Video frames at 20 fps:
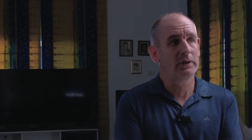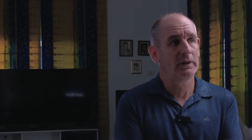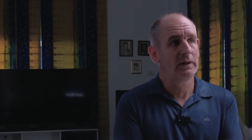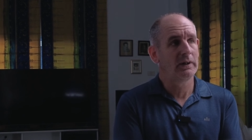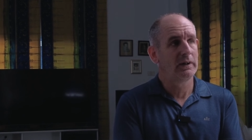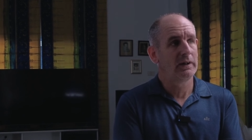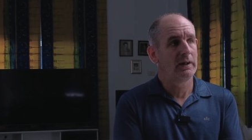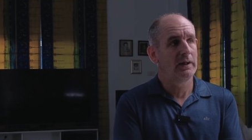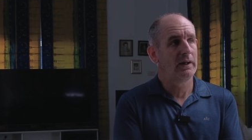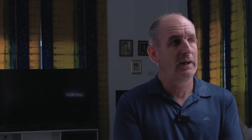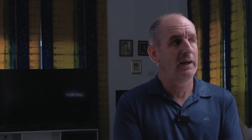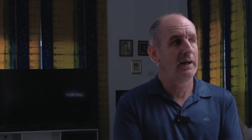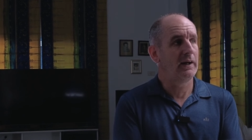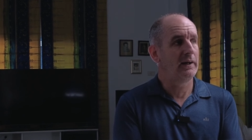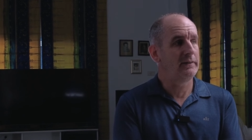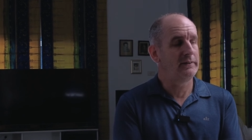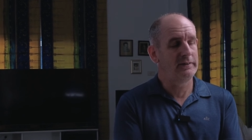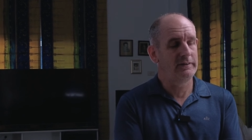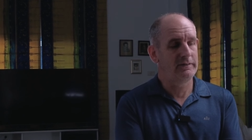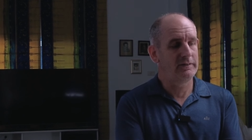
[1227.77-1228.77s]
Mm.
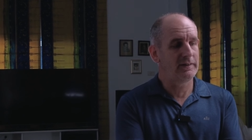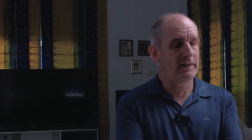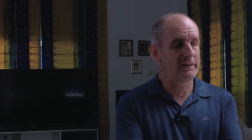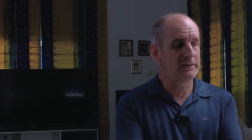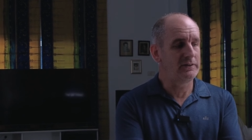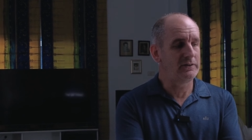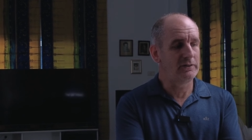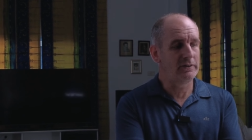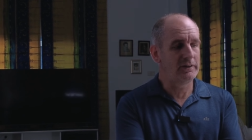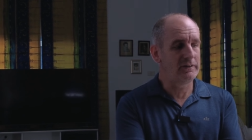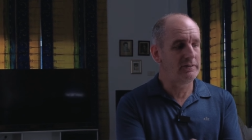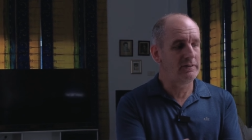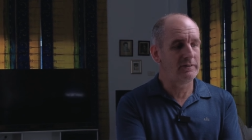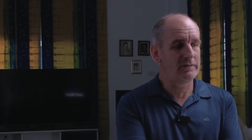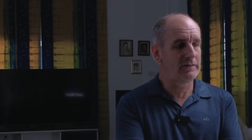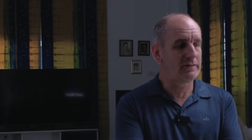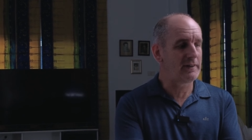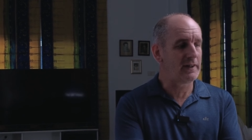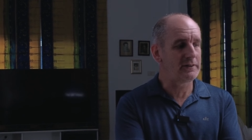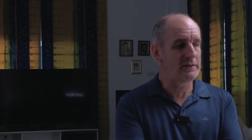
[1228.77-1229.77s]
Uh, this is how you do this.
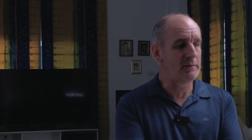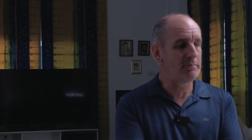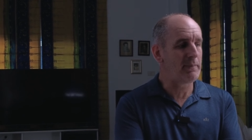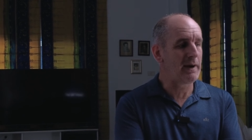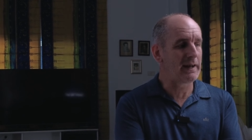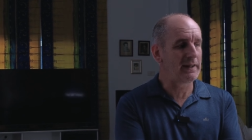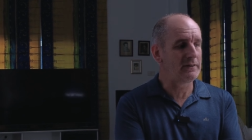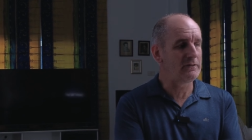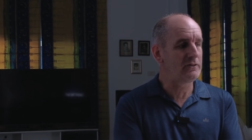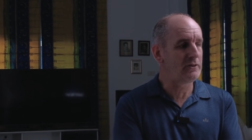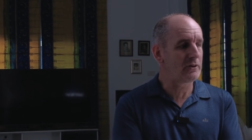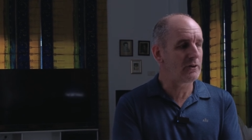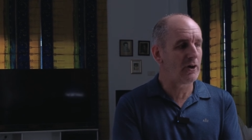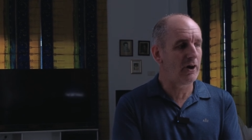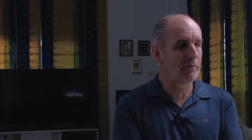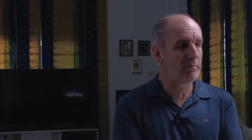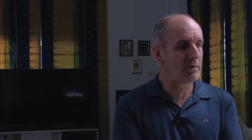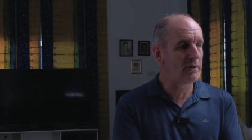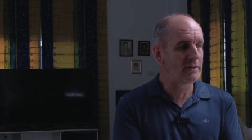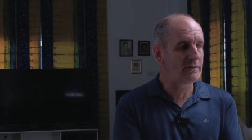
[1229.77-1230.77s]
This is how you balance your
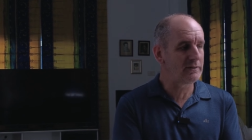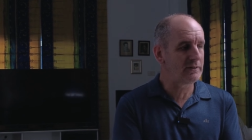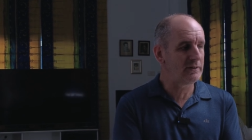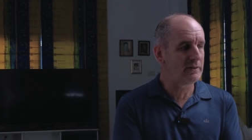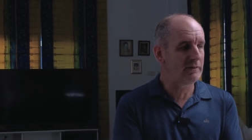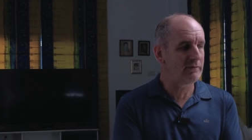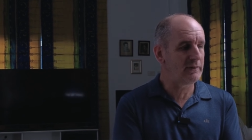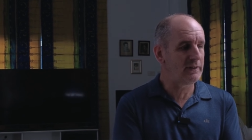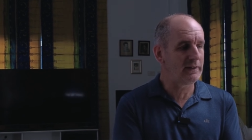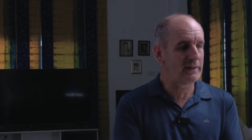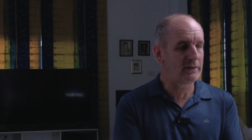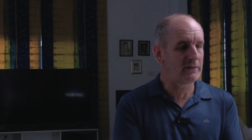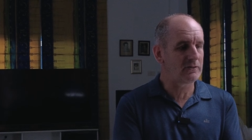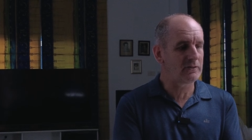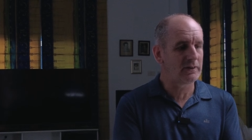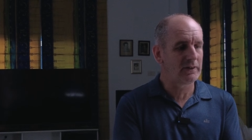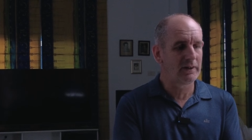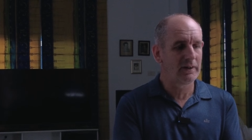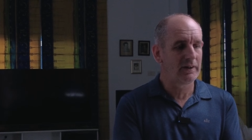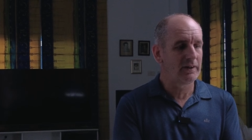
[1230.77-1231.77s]
carburetor and everything else.
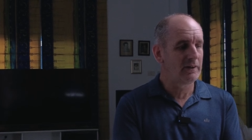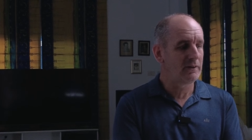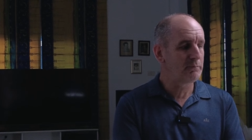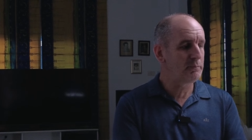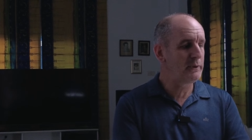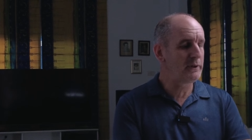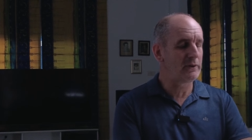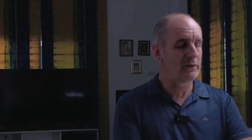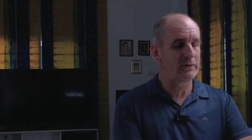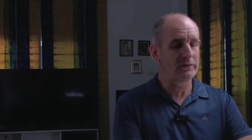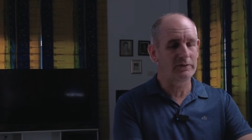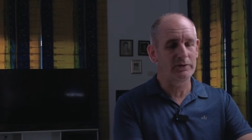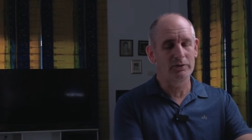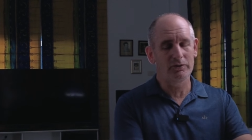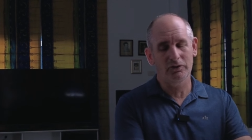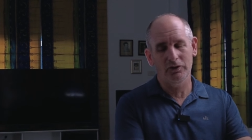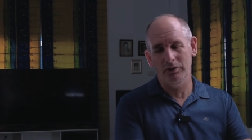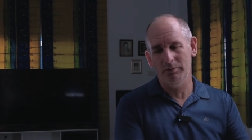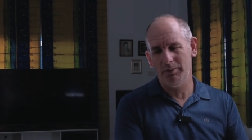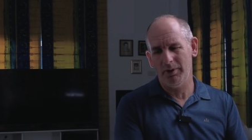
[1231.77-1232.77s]
Mm. Put it on
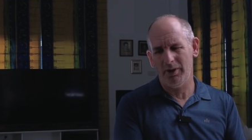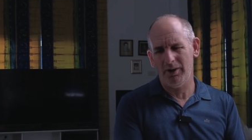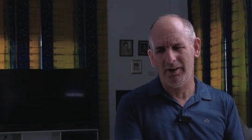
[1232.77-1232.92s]
YouTube.